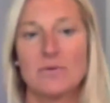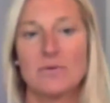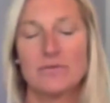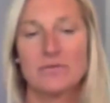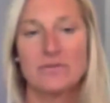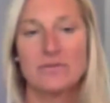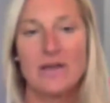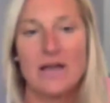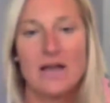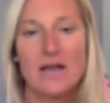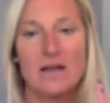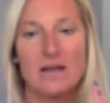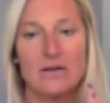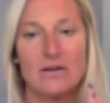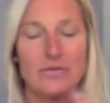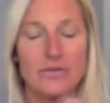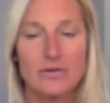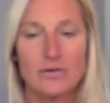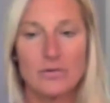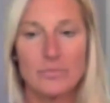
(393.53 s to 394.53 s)
whether
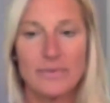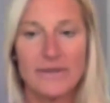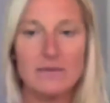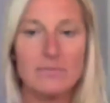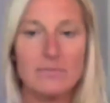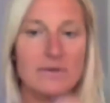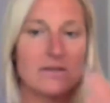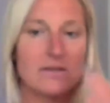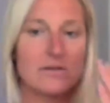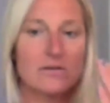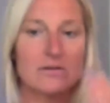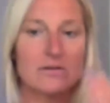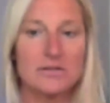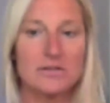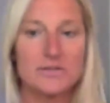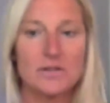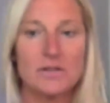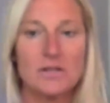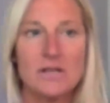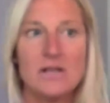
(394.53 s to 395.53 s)
that they're a baby or an
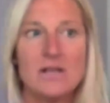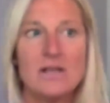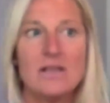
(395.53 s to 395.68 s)
adult,